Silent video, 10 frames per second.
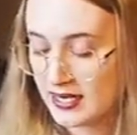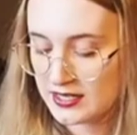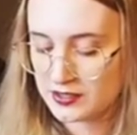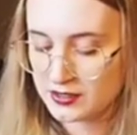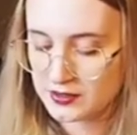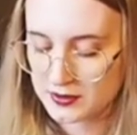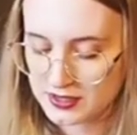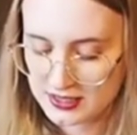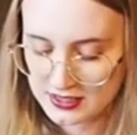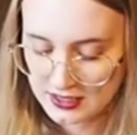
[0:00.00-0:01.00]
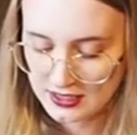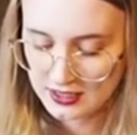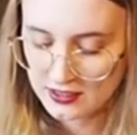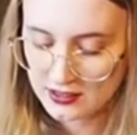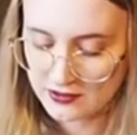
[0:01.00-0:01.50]
So this was
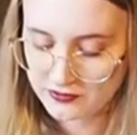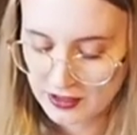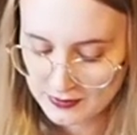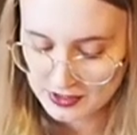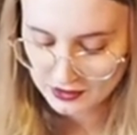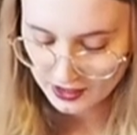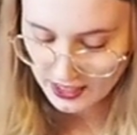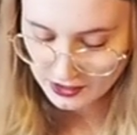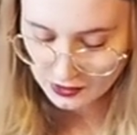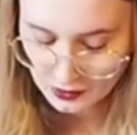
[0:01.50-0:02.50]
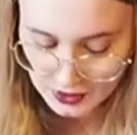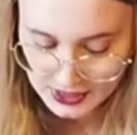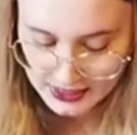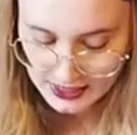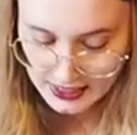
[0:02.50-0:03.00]
a from scratch
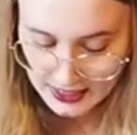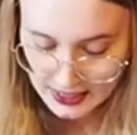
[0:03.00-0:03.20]
corset.